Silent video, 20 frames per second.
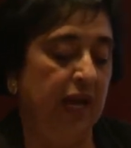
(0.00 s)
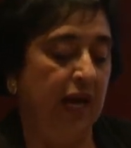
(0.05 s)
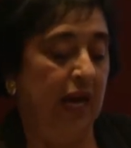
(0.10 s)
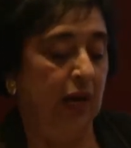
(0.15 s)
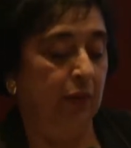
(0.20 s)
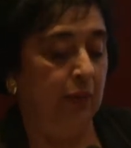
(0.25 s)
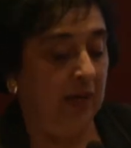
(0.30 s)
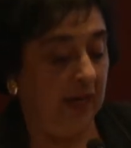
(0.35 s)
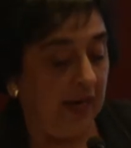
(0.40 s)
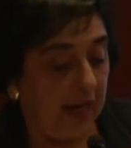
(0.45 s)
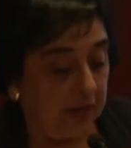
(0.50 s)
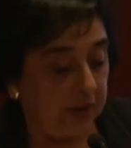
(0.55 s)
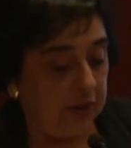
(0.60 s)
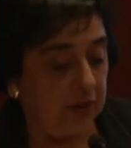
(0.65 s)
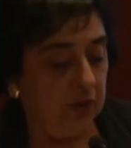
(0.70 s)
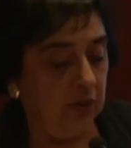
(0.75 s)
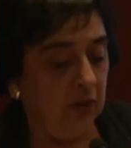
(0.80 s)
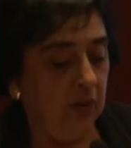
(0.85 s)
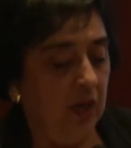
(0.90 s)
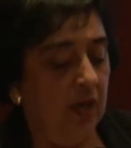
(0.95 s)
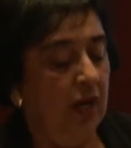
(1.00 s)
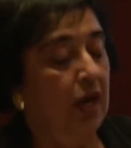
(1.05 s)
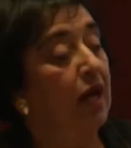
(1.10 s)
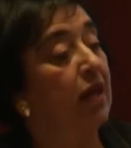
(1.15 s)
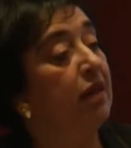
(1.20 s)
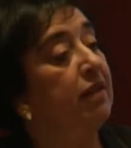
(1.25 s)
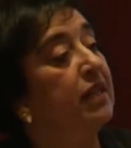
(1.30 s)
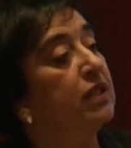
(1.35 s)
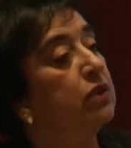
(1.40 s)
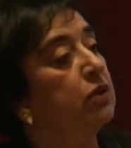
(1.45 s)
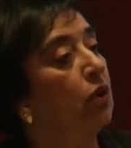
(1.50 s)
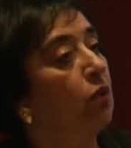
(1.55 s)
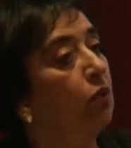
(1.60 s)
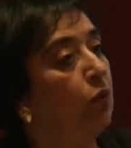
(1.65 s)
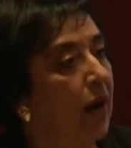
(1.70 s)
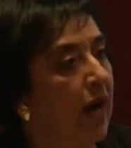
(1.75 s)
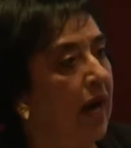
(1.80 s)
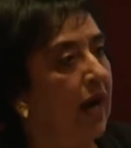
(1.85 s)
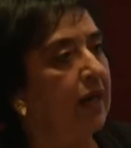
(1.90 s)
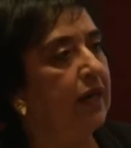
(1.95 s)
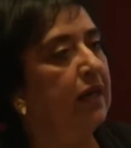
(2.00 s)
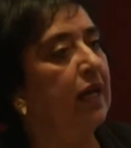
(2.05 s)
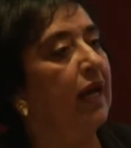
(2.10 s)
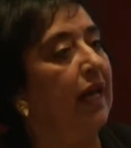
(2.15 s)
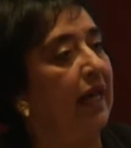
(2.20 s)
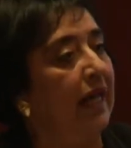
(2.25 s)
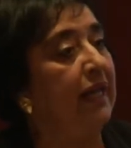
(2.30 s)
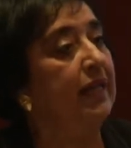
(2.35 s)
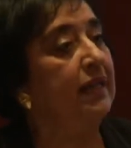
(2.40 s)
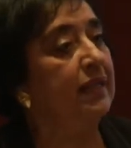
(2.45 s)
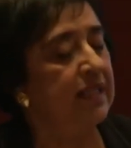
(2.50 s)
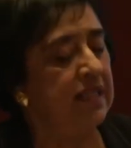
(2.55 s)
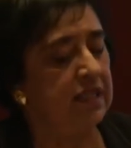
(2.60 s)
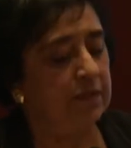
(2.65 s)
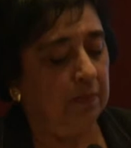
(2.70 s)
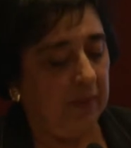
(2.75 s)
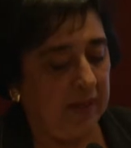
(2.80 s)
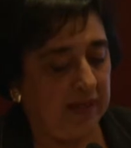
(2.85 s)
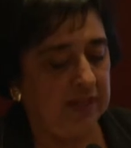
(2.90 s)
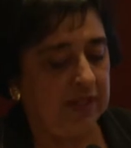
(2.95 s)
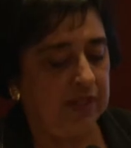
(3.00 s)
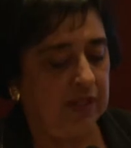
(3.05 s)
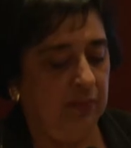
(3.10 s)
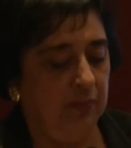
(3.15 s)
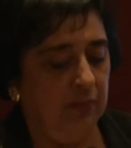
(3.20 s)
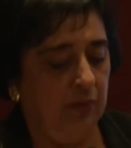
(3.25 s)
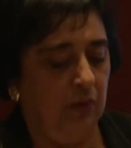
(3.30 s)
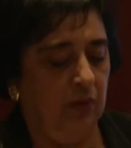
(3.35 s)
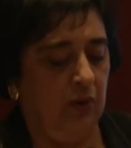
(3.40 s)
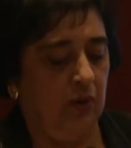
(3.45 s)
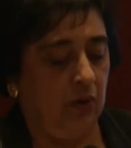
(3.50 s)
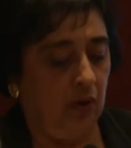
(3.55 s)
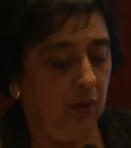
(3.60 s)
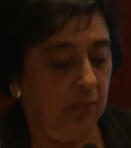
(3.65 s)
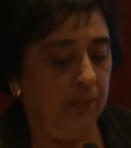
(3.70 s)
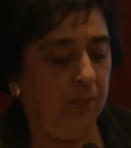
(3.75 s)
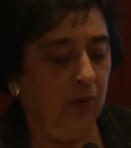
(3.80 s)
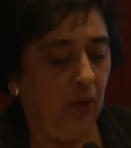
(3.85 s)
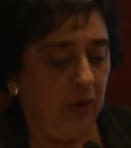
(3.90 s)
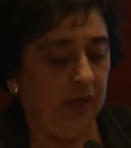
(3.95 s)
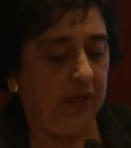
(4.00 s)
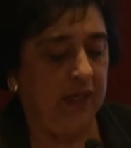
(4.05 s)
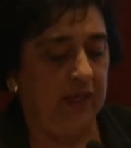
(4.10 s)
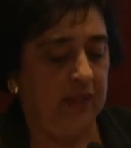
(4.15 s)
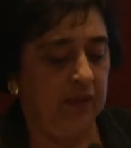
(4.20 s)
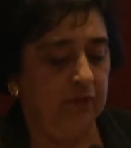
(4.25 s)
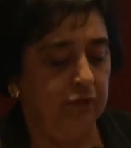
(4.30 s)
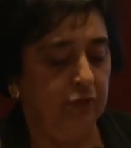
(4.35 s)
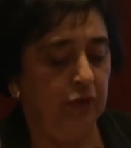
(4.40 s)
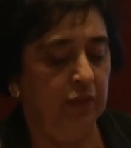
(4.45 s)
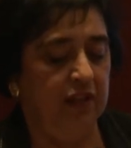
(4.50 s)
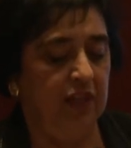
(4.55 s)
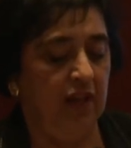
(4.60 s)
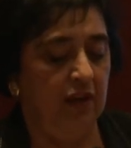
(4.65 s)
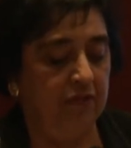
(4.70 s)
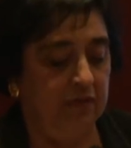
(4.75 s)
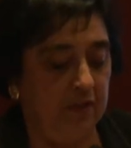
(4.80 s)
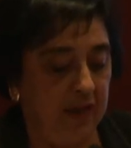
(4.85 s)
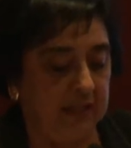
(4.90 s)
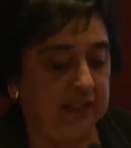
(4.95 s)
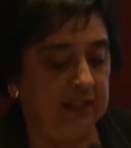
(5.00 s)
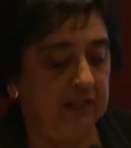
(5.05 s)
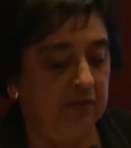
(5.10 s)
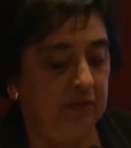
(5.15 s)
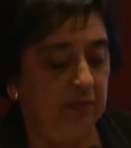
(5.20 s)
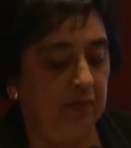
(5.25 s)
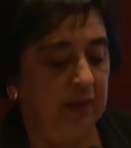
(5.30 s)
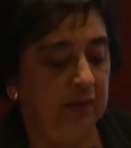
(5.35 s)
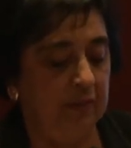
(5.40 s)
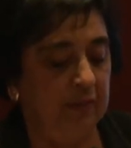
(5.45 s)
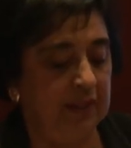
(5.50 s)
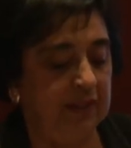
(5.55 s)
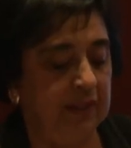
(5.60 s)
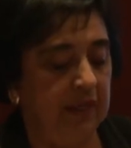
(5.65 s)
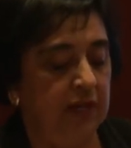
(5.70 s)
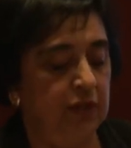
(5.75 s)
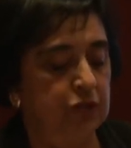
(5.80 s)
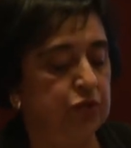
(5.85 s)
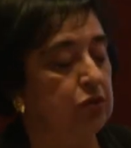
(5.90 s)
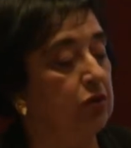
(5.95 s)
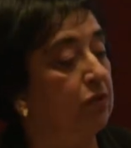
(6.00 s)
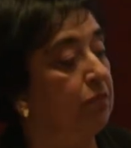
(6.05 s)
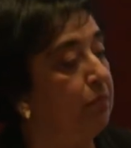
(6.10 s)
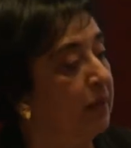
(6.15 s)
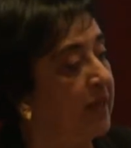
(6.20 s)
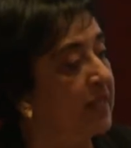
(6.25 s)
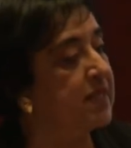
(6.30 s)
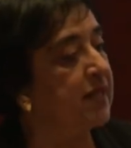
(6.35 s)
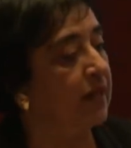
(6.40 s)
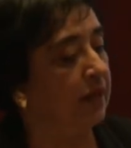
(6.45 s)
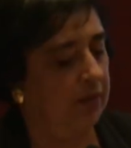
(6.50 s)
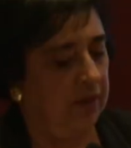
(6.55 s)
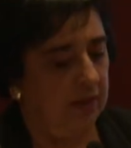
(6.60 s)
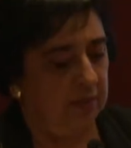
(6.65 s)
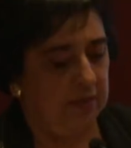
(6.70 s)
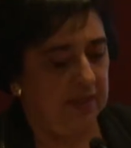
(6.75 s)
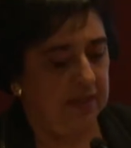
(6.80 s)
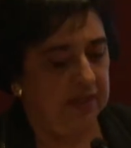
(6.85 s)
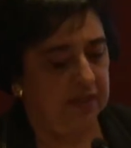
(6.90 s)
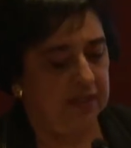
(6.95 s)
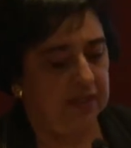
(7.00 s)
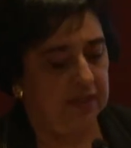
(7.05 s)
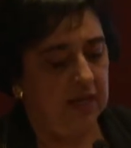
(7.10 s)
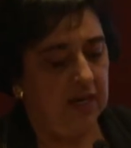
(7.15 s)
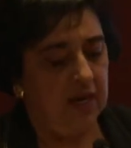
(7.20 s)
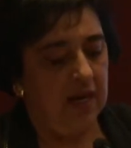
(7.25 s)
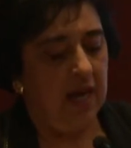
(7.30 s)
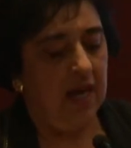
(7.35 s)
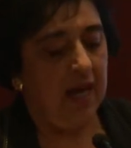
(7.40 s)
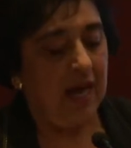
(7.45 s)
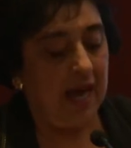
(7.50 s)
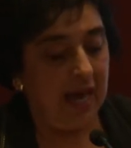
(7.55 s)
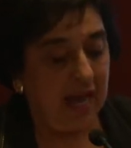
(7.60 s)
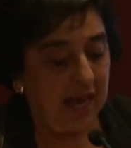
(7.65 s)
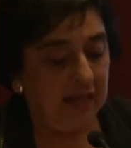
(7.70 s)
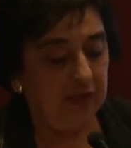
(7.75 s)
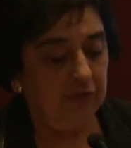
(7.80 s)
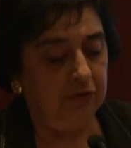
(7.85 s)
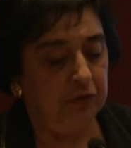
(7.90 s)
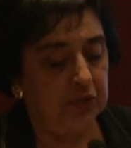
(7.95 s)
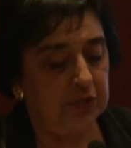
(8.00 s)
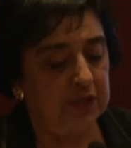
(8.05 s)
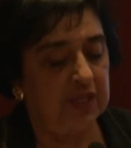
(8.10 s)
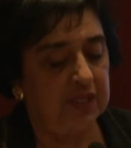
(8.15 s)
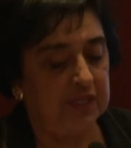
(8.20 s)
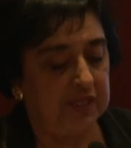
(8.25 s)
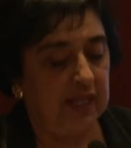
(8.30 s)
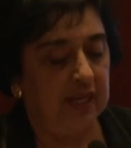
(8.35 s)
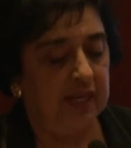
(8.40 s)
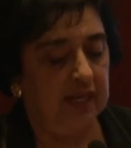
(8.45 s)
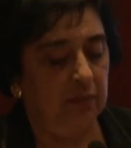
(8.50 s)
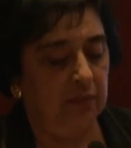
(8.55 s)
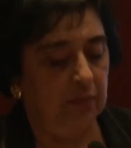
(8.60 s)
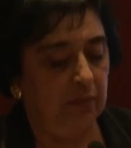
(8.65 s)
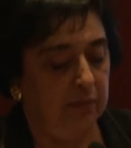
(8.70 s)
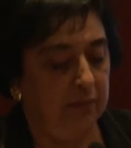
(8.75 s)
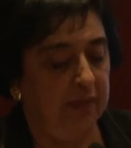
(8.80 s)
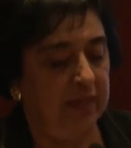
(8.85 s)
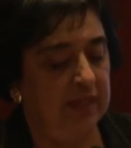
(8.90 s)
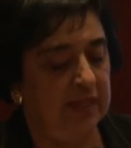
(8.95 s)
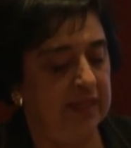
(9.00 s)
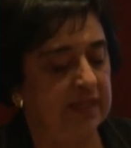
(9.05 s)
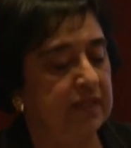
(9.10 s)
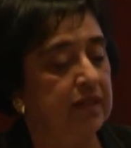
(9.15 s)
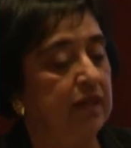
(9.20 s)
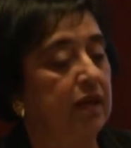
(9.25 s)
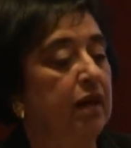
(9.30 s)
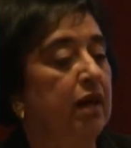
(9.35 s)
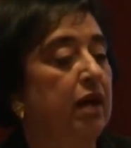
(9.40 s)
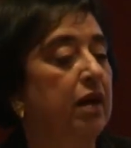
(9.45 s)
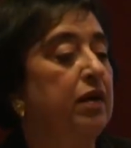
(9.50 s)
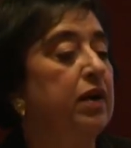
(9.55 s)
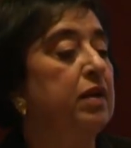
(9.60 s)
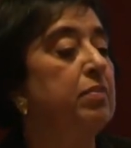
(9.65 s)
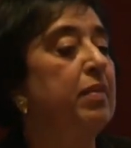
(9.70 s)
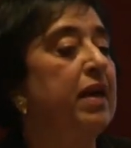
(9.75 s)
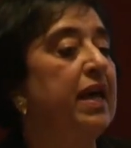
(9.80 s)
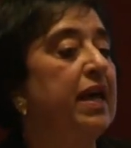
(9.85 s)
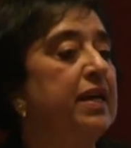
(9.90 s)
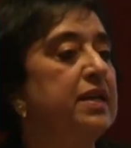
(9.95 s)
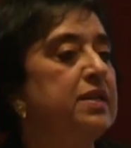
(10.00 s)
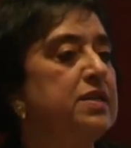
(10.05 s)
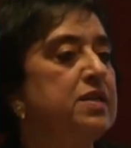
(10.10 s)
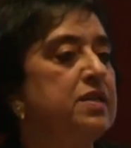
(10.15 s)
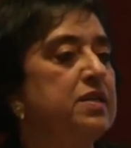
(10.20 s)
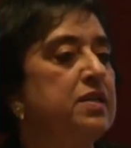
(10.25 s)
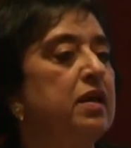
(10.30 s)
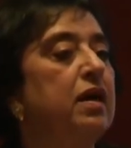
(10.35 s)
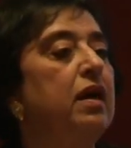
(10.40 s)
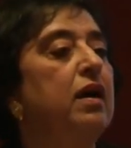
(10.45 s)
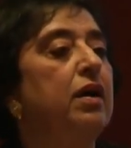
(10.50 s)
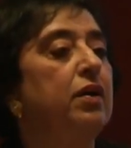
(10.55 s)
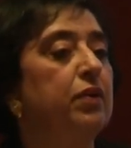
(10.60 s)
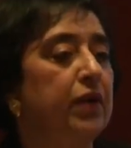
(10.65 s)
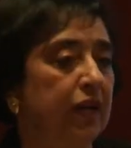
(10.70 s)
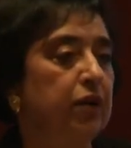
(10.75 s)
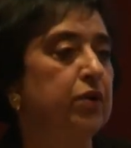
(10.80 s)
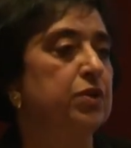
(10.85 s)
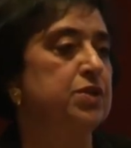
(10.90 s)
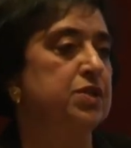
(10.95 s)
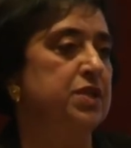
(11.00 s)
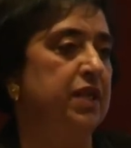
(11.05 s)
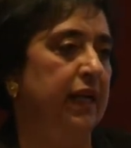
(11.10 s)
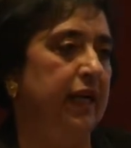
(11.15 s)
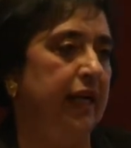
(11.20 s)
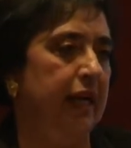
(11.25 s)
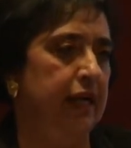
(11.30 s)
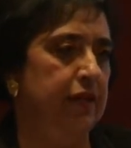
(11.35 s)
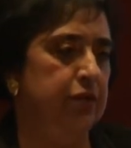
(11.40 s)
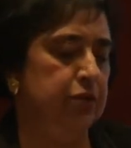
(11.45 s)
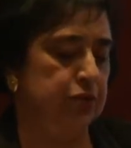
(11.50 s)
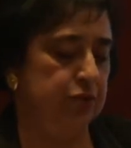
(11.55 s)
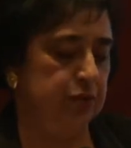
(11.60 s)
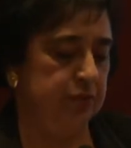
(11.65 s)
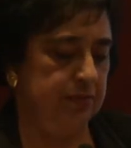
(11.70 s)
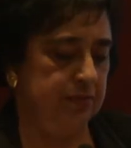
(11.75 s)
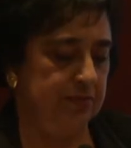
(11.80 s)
I will argue that one indispensable component for the effective implementation of peace agreements and for sustainable peace remains reconciliation.